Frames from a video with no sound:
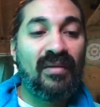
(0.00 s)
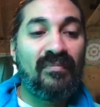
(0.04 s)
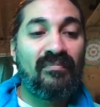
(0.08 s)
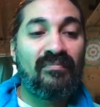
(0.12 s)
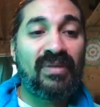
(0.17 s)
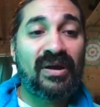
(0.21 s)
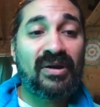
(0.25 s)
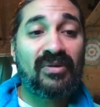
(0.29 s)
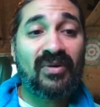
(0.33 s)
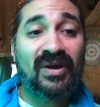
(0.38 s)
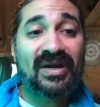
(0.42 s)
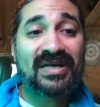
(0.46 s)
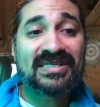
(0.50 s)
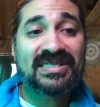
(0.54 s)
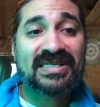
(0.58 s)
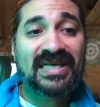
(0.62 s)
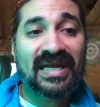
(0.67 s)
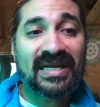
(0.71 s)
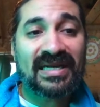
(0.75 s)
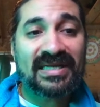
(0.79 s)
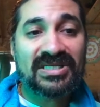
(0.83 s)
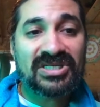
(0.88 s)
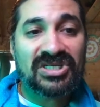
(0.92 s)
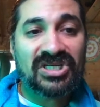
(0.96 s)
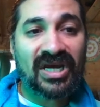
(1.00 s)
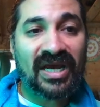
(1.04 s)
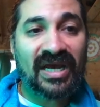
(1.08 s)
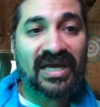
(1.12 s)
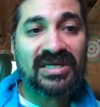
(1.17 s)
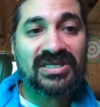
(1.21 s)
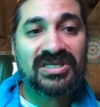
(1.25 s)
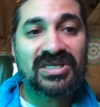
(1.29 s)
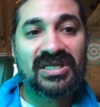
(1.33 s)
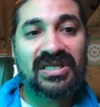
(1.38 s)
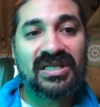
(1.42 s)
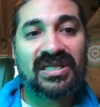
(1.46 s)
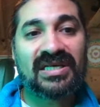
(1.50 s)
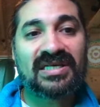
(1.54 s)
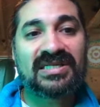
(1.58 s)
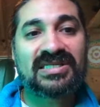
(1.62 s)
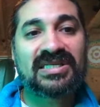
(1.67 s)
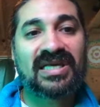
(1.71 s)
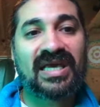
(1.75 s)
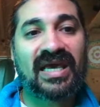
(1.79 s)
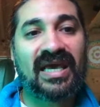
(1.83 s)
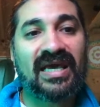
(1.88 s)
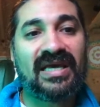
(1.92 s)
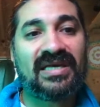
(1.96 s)
But what is going to change in this
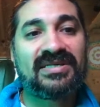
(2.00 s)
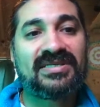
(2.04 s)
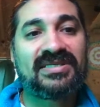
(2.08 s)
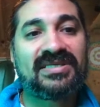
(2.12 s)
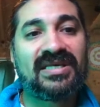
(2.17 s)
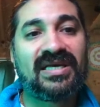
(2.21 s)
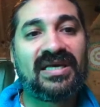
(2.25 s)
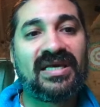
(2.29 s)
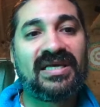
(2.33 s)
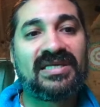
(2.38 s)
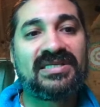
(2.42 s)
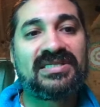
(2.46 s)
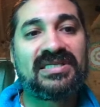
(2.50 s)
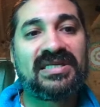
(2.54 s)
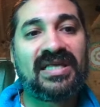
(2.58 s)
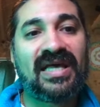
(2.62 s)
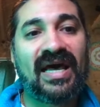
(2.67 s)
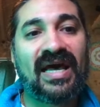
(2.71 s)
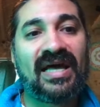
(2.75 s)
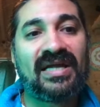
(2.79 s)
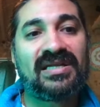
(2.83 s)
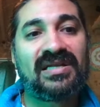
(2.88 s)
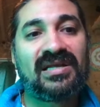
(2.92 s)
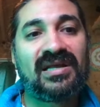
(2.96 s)
case is that